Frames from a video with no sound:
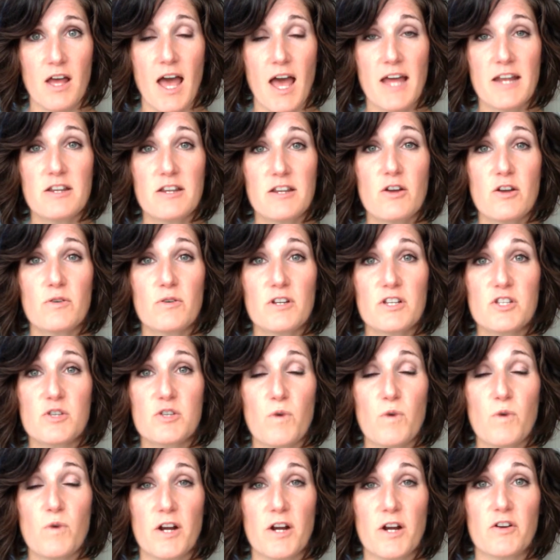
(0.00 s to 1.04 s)
and notice
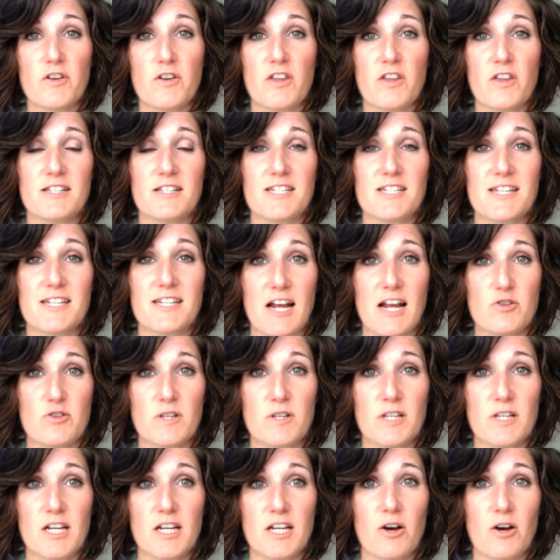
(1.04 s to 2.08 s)
where your thoughts
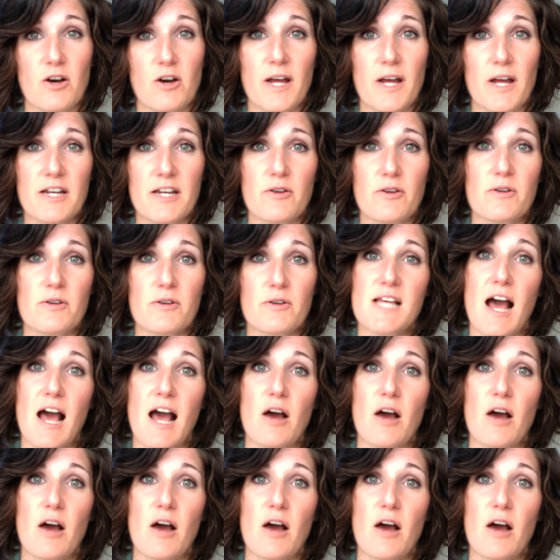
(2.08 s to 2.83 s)
naturally go and notice